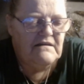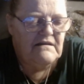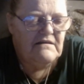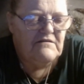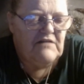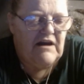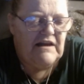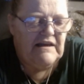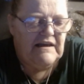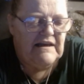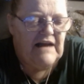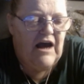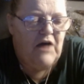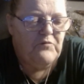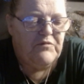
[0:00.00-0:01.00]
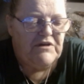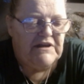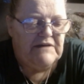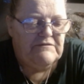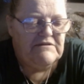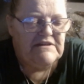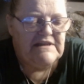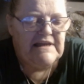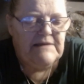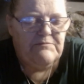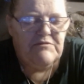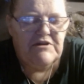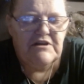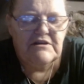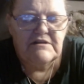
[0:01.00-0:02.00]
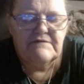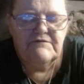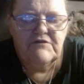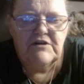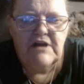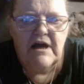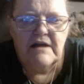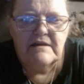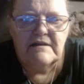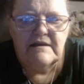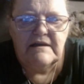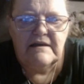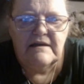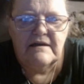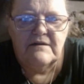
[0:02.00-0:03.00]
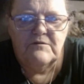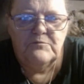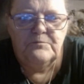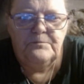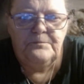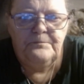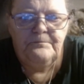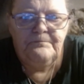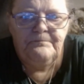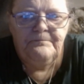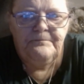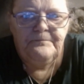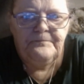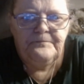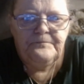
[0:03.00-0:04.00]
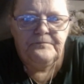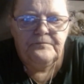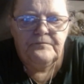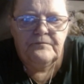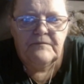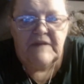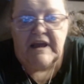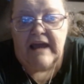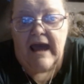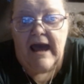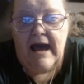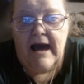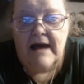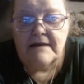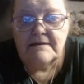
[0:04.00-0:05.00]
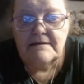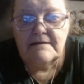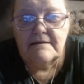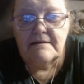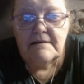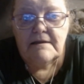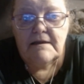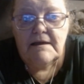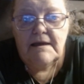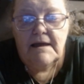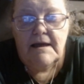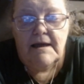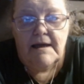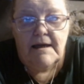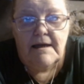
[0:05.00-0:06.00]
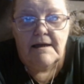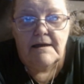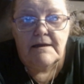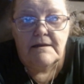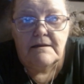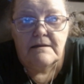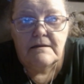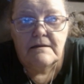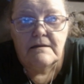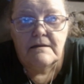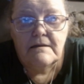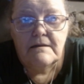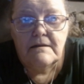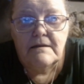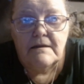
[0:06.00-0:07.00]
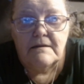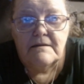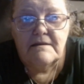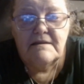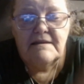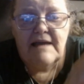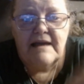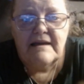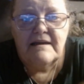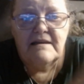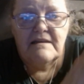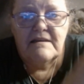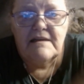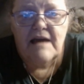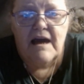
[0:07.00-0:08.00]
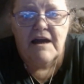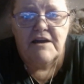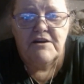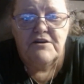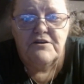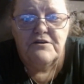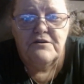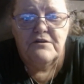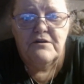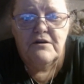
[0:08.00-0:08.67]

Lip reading: try to get out, but he was keeping his foot on the gas, and the second tire,